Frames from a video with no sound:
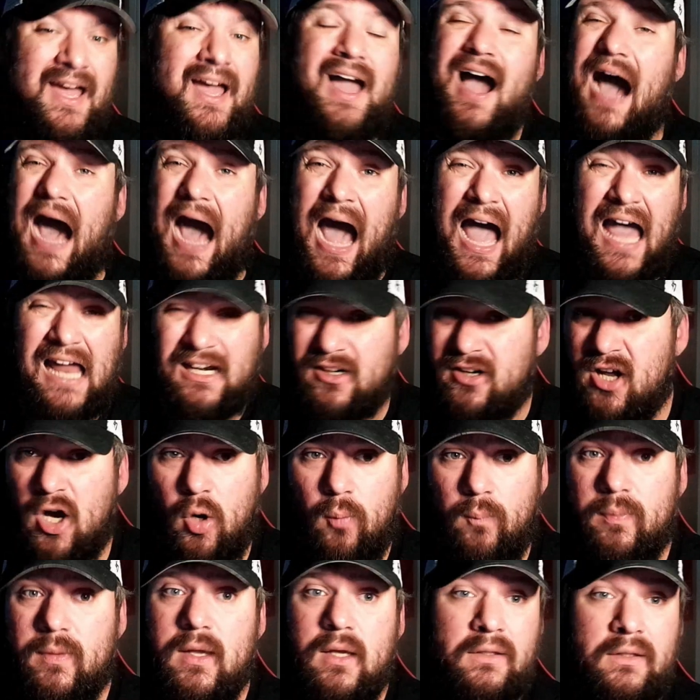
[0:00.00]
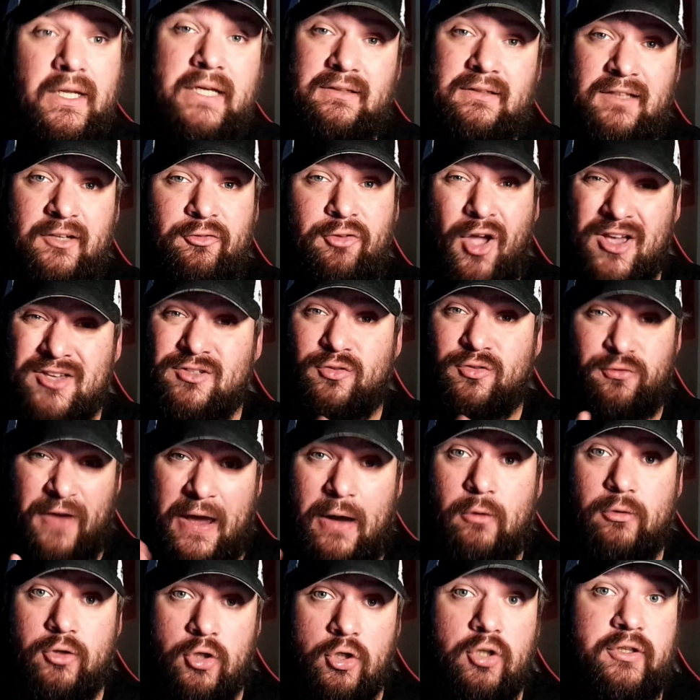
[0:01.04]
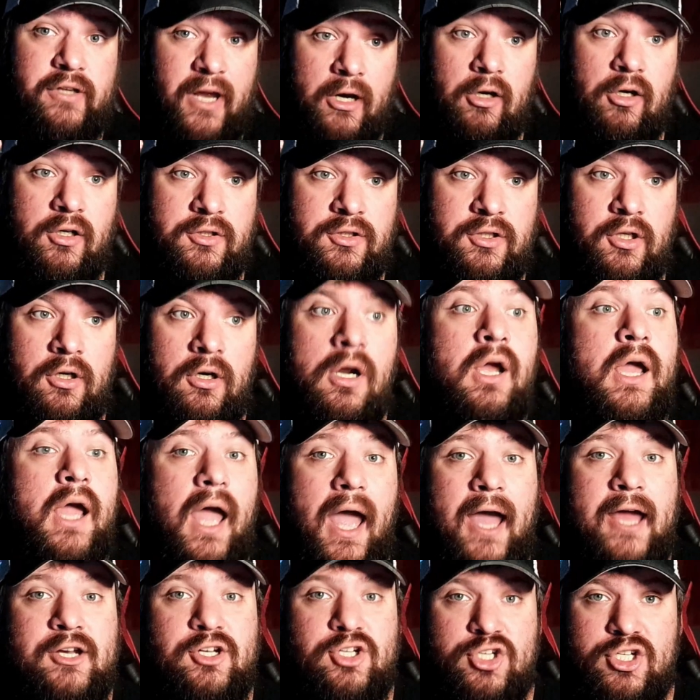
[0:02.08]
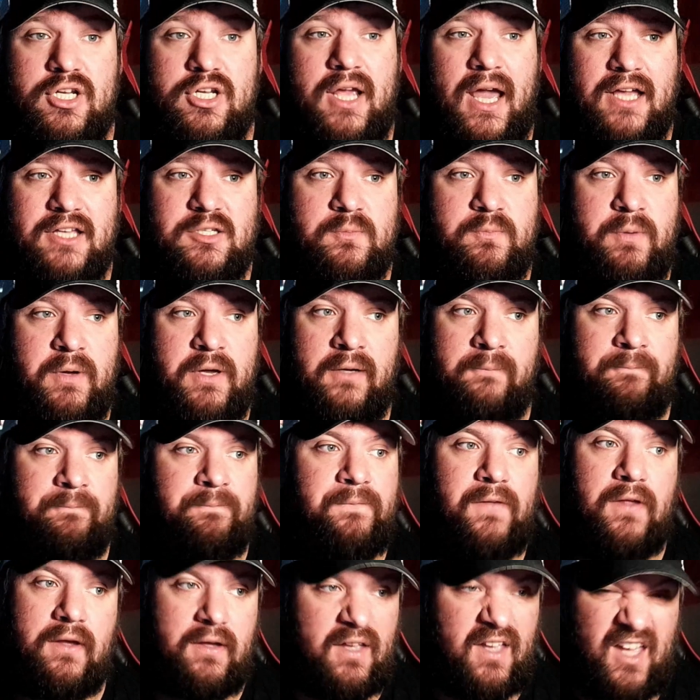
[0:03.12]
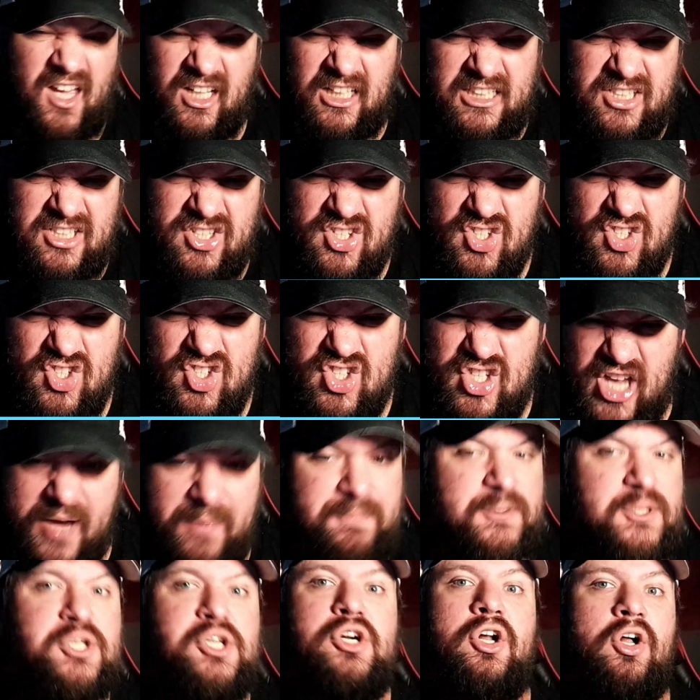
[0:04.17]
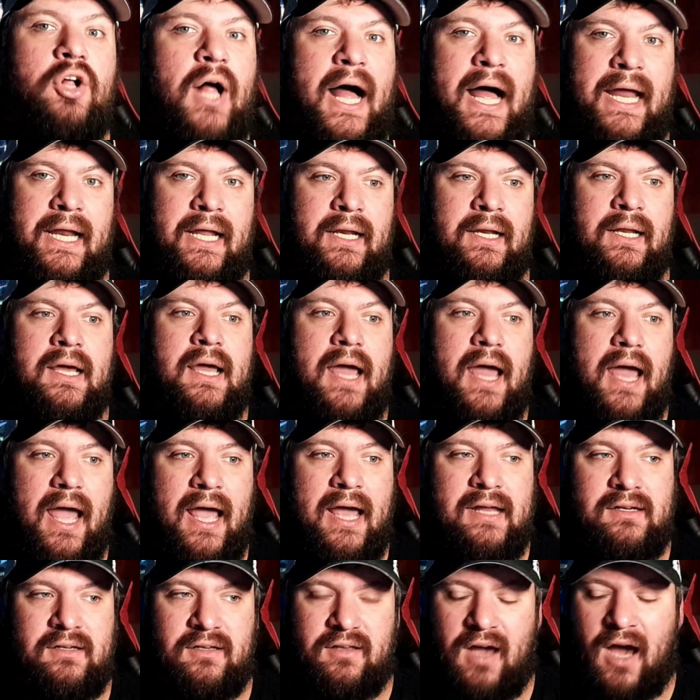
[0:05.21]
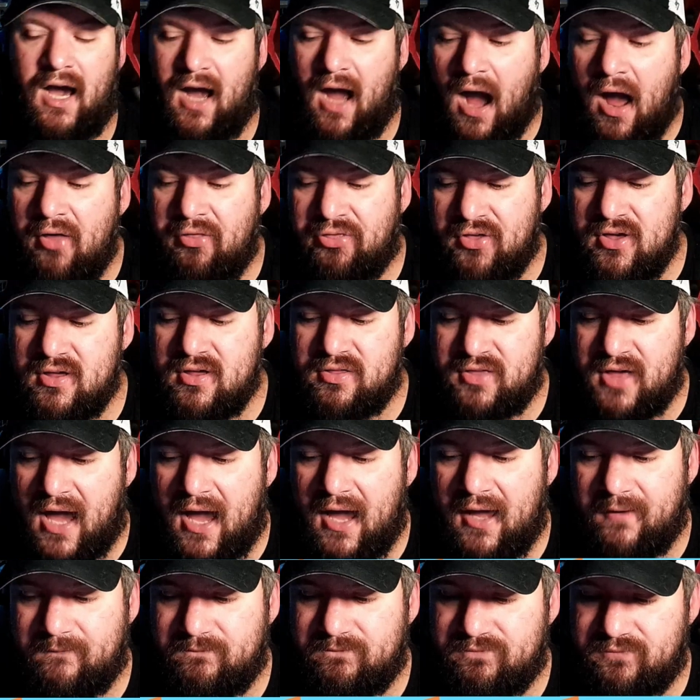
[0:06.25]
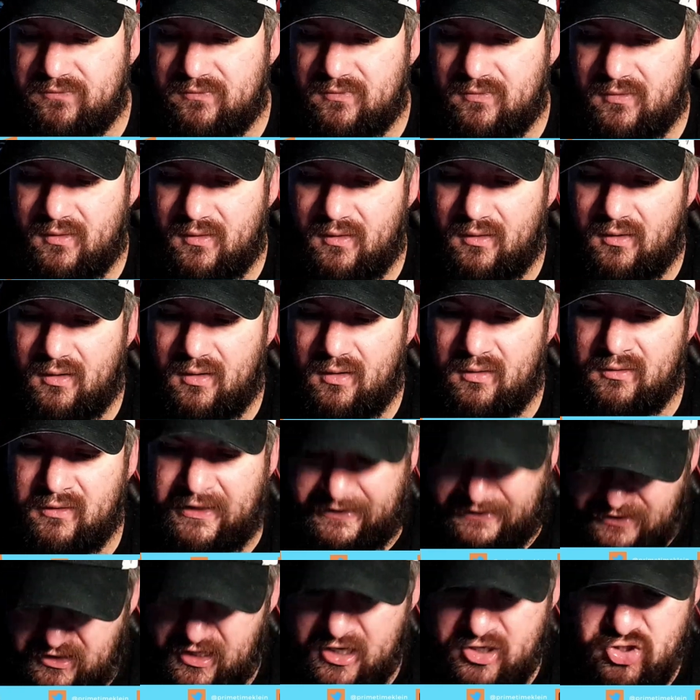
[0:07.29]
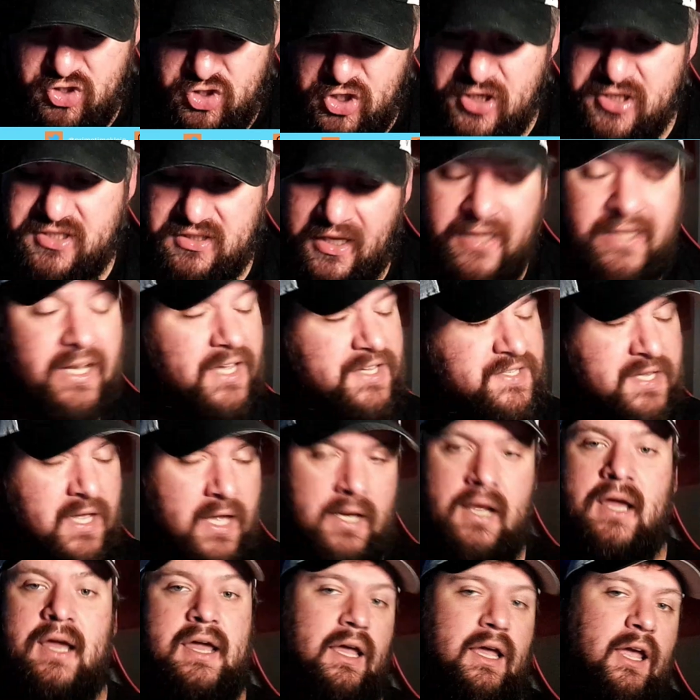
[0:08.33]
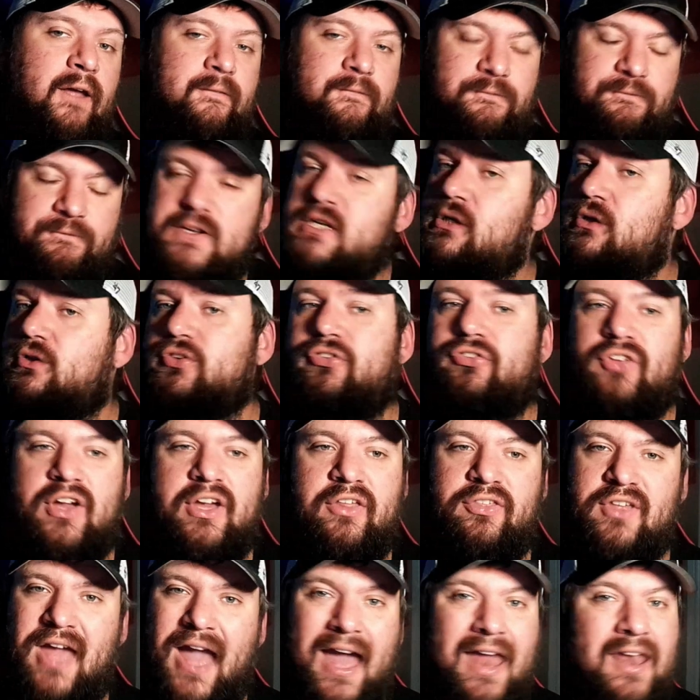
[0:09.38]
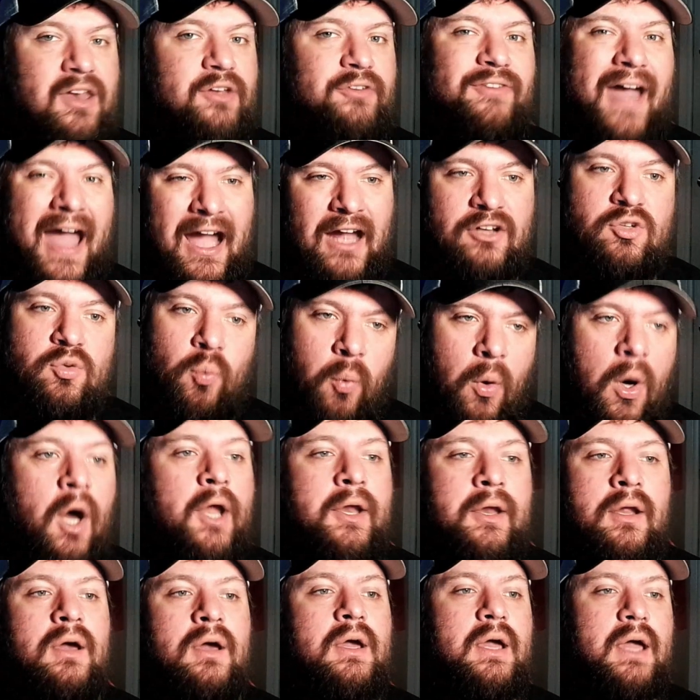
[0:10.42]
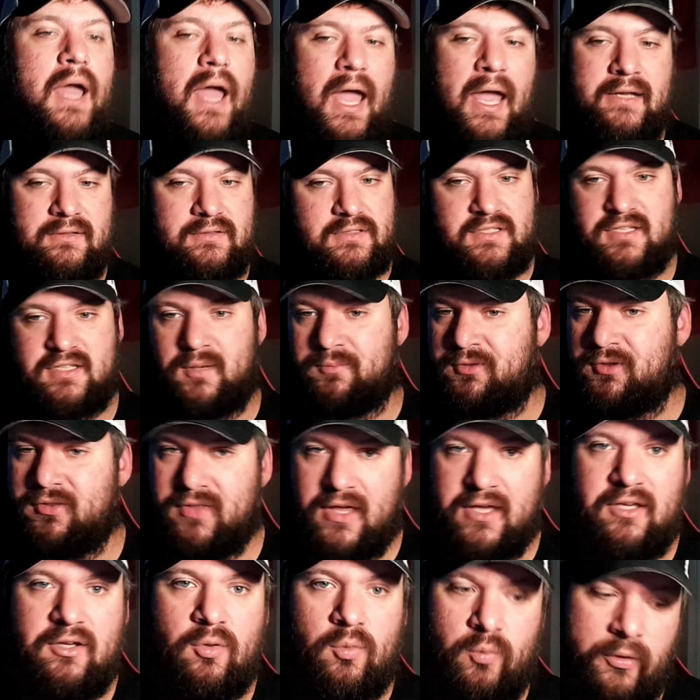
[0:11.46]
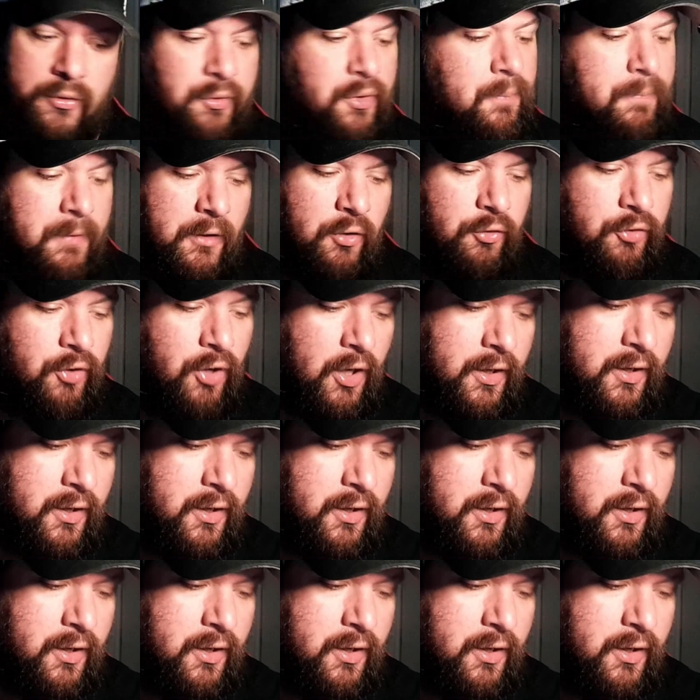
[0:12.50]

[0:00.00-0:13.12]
I don't know. Like, Liv has found her character, and she has been exceptional at it. And I think that, like, it just, like I said, it feels like the end of Act One and something they can really build on